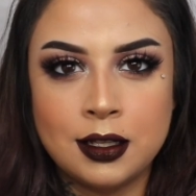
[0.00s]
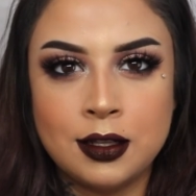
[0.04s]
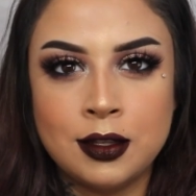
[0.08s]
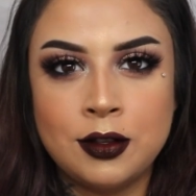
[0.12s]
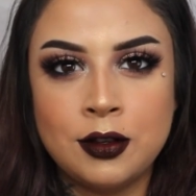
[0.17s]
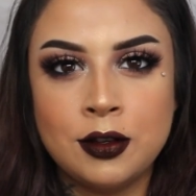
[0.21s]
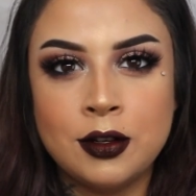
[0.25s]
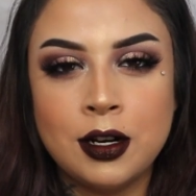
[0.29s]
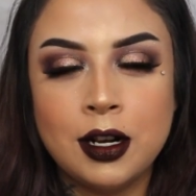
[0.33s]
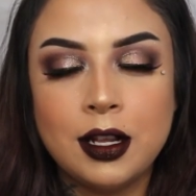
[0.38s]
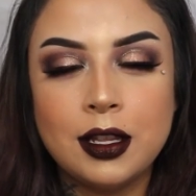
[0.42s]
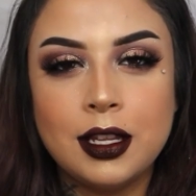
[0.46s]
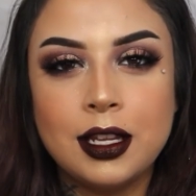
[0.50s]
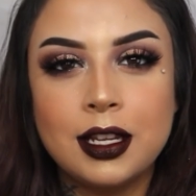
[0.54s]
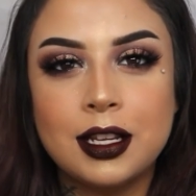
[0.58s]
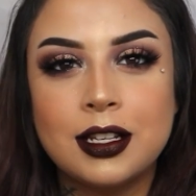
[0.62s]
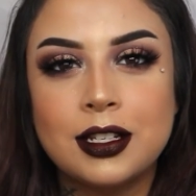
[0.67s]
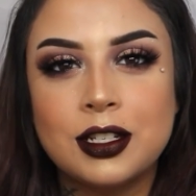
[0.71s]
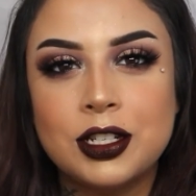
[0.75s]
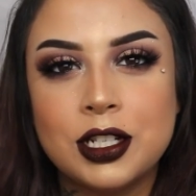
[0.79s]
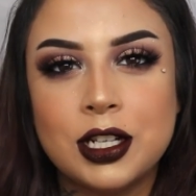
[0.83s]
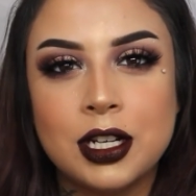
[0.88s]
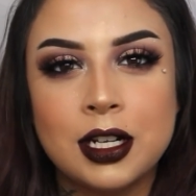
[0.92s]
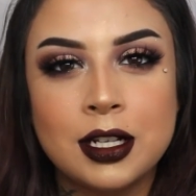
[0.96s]
they're not
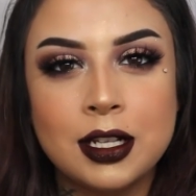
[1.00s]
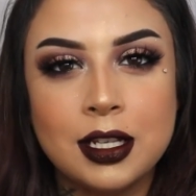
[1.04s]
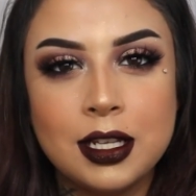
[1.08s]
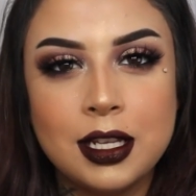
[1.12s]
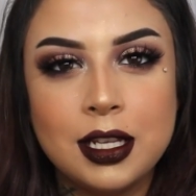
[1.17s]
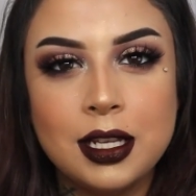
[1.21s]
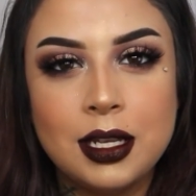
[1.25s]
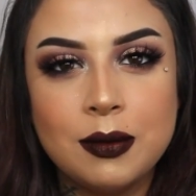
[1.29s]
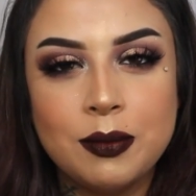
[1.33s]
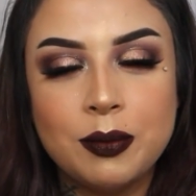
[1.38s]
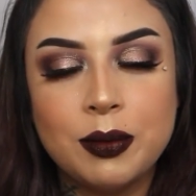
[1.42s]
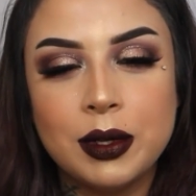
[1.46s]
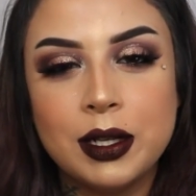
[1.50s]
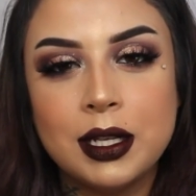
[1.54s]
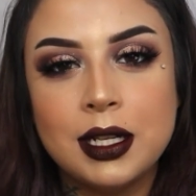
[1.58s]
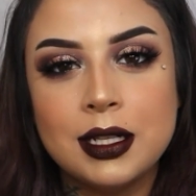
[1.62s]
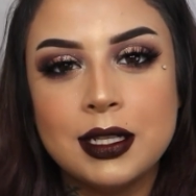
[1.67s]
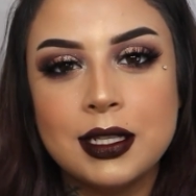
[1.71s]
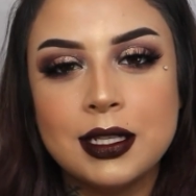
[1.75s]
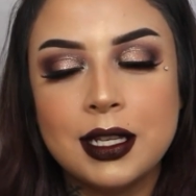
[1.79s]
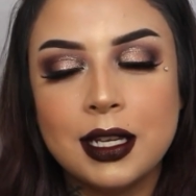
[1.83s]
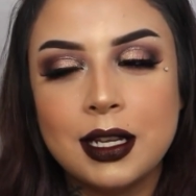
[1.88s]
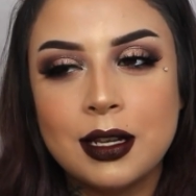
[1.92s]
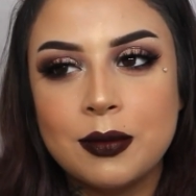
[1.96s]
like chunky, but
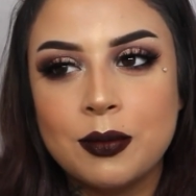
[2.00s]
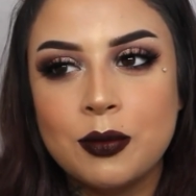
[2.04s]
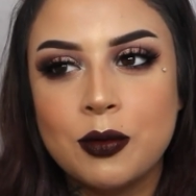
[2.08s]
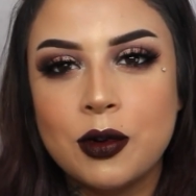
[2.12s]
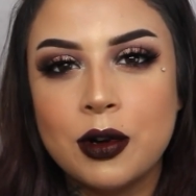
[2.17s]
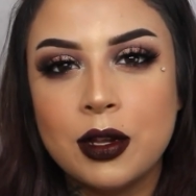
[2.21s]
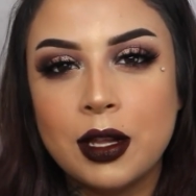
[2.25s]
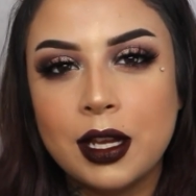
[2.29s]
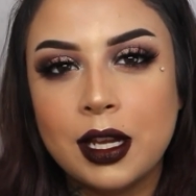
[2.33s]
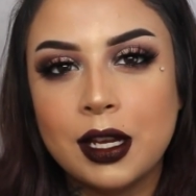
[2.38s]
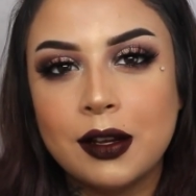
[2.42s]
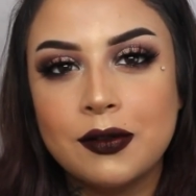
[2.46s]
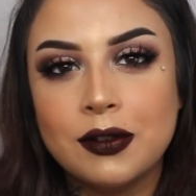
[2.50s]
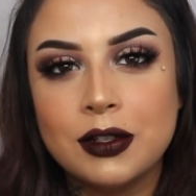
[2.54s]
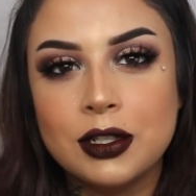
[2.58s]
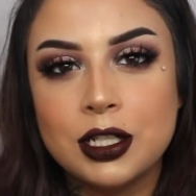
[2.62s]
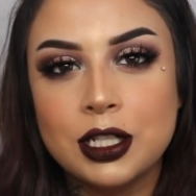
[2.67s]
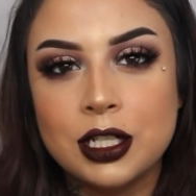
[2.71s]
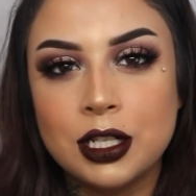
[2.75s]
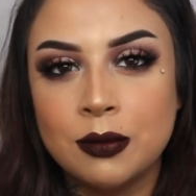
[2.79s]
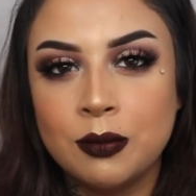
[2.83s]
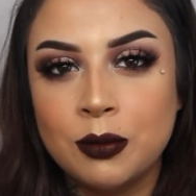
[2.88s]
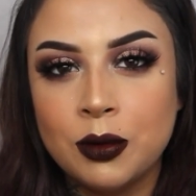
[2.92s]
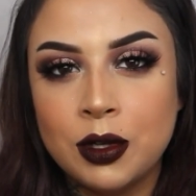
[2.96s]
it's like more like of a
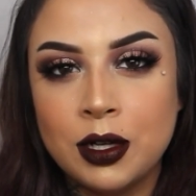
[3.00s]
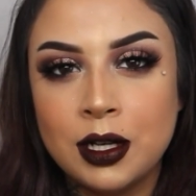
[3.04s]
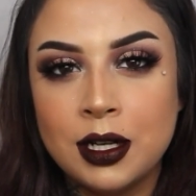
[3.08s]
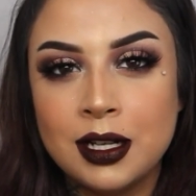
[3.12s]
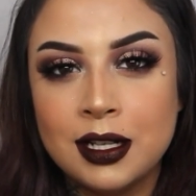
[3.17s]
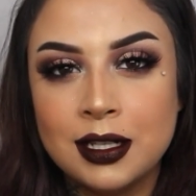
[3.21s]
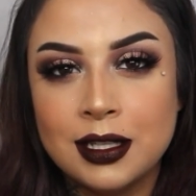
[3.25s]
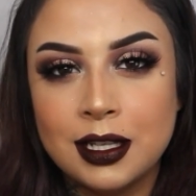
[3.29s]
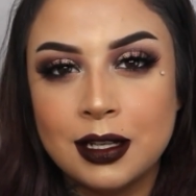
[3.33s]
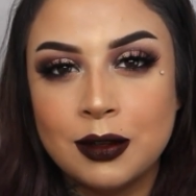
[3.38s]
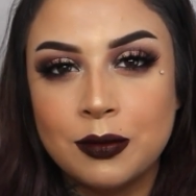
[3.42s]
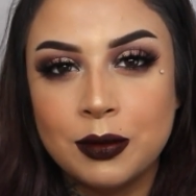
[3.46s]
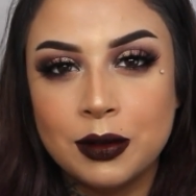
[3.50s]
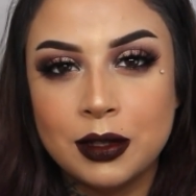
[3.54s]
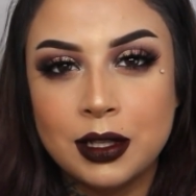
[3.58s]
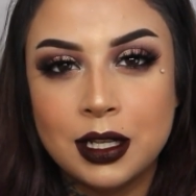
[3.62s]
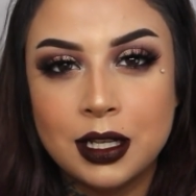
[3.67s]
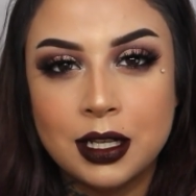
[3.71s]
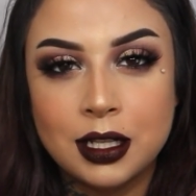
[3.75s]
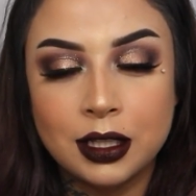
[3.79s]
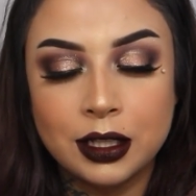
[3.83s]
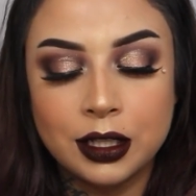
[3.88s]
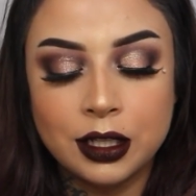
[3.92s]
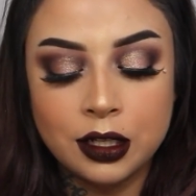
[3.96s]
shimmer and it's like
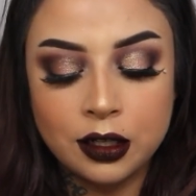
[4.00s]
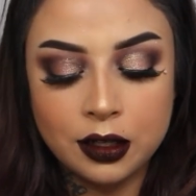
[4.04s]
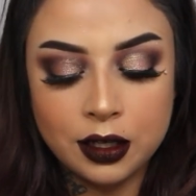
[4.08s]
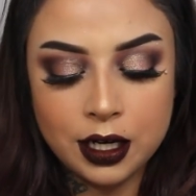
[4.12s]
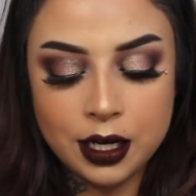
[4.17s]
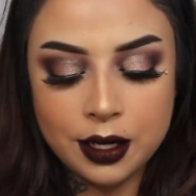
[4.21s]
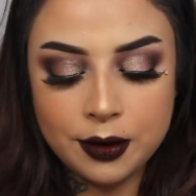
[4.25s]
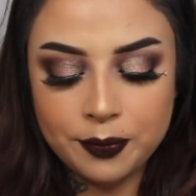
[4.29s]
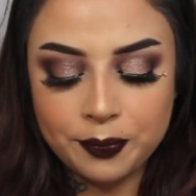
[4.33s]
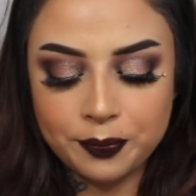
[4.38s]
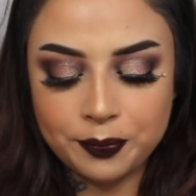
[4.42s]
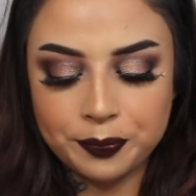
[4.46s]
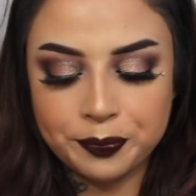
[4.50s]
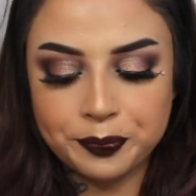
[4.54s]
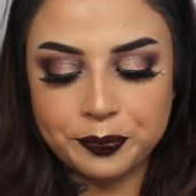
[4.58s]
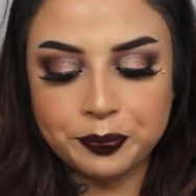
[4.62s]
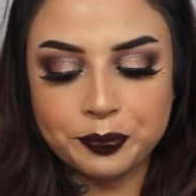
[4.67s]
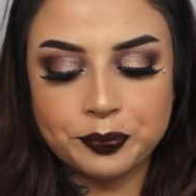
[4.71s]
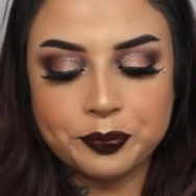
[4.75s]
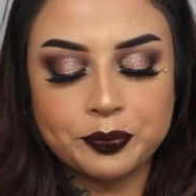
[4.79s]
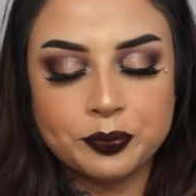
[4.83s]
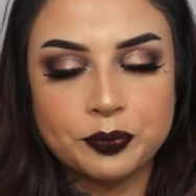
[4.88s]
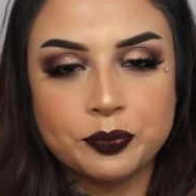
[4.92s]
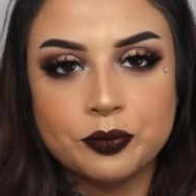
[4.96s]
really glittery.
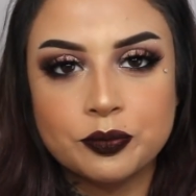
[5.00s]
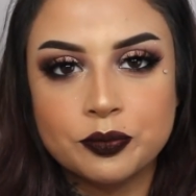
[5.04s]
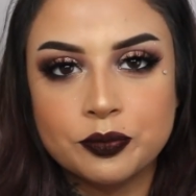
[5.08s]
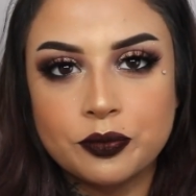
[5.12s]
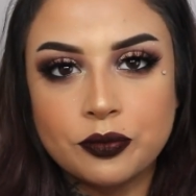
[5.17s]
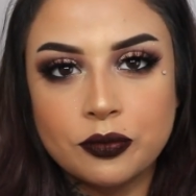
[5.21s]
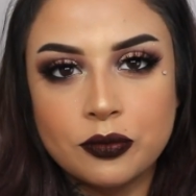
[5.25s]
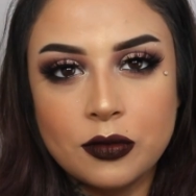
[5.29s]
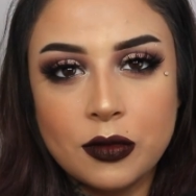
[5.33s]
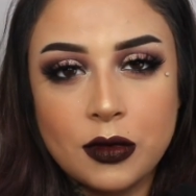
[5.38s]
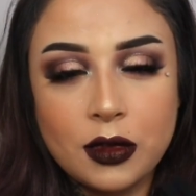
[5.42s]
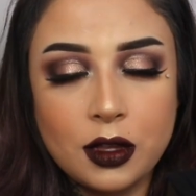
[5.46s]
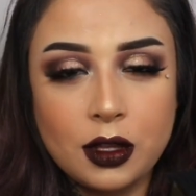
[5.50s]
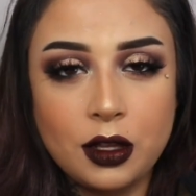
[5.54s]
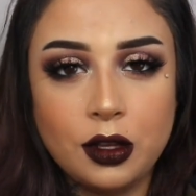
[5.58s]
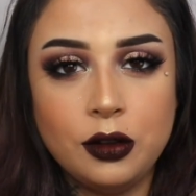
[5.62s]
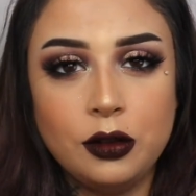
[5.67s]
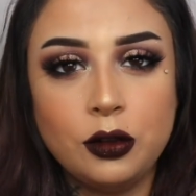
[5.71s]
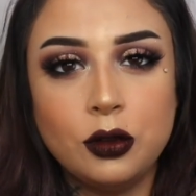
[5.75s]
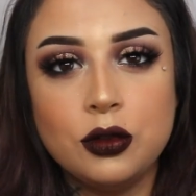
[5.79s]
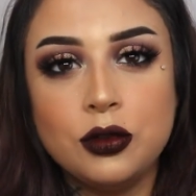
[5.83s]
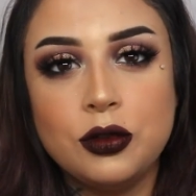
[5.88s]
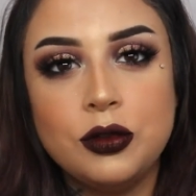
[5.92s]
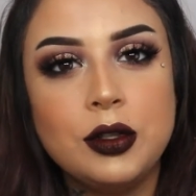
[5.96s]

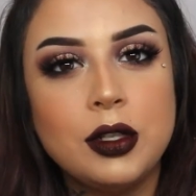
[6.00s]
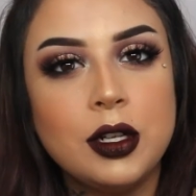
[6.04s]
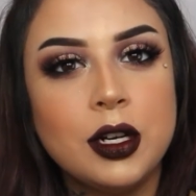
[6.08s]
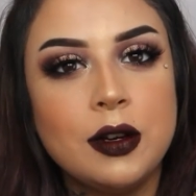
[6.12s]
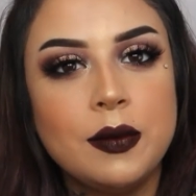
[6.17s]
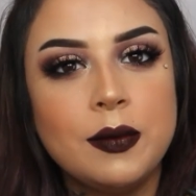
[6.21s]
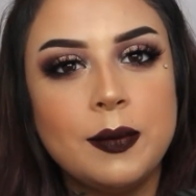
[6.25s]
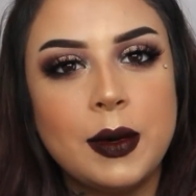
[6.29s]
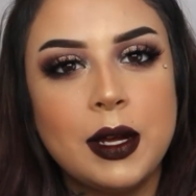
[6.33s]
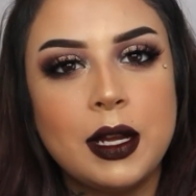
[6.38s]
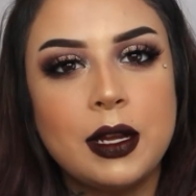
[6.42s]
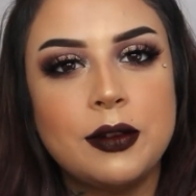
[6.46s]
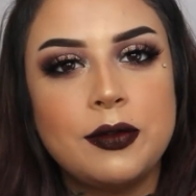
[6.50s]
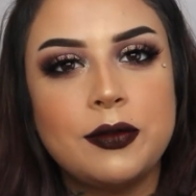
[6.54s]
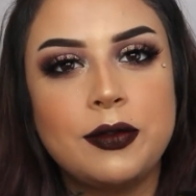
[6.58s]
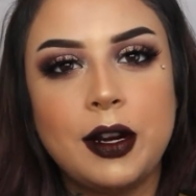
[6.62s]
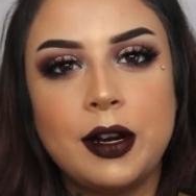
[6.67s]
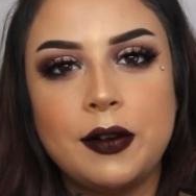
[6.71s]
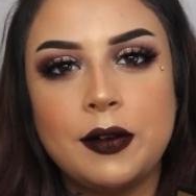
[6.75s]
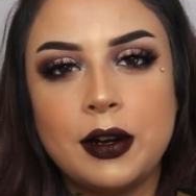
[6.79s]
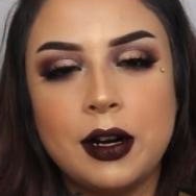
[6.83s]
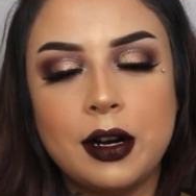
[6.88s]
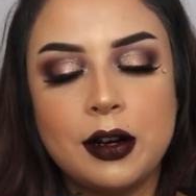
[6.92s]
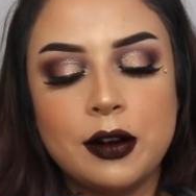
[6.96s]
Those three are my
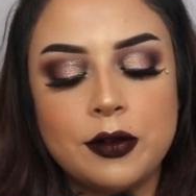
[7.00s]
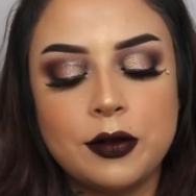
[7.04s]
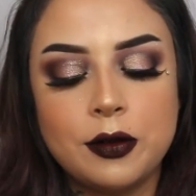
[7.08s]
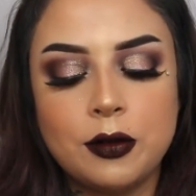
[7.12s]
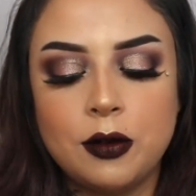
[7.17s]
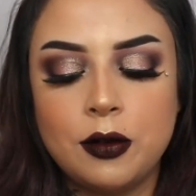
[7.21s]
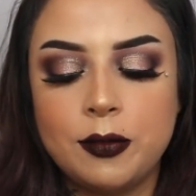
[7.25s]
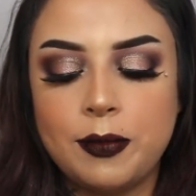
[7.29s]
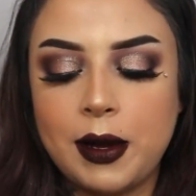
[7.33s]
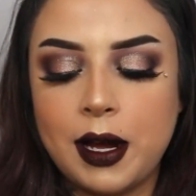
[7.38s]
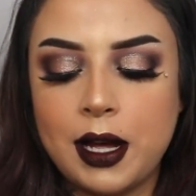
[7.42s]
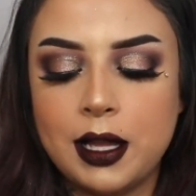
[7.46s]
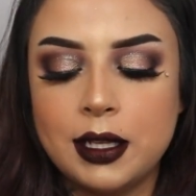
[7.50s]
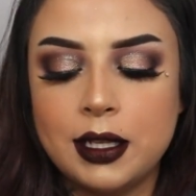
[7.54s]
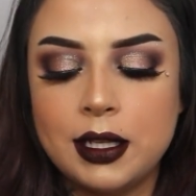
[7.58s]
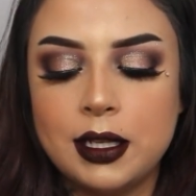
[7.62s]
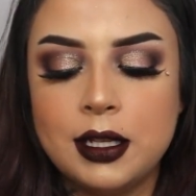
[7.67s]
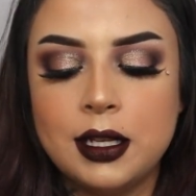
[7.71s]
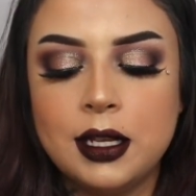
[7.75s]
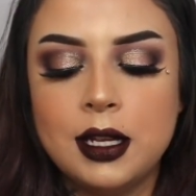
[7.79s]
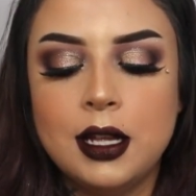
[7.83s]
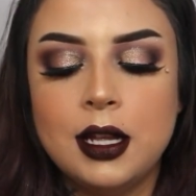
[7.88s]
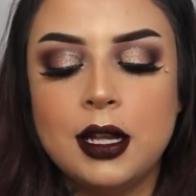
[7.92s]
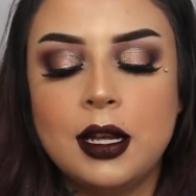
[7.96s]
favorite out of the whole
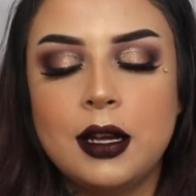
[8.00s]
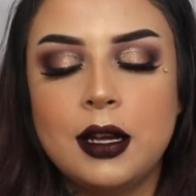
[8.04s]
palette.